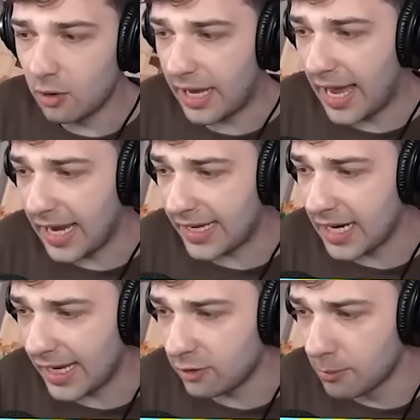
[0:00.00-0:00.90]
Okay, I,
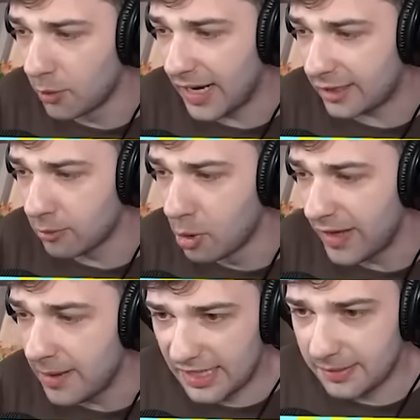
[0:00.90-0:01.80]
I, I can remove it, I can
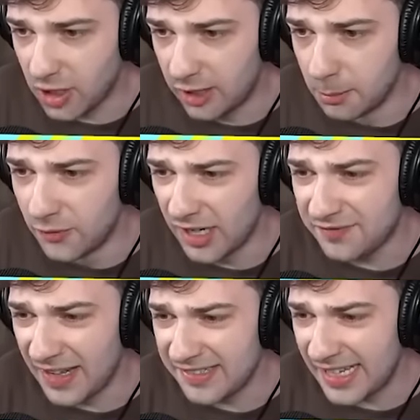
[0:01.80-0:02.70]
remove Guys, I'm trying to remove her
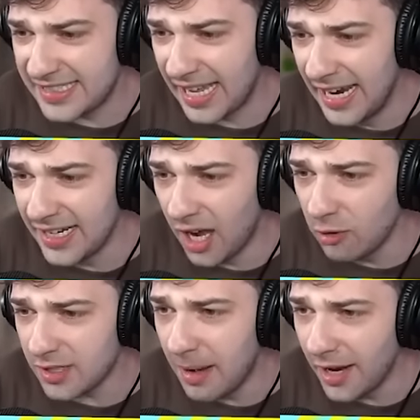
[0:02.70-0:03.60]
as fast as I can.
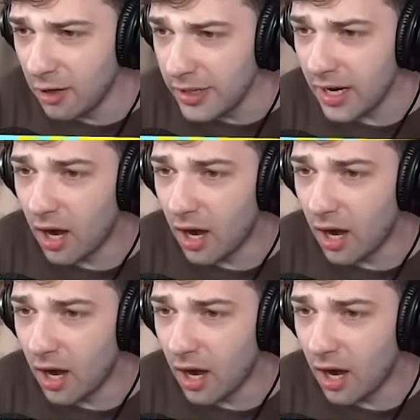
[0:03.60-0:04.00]
Oh, come on, hurry.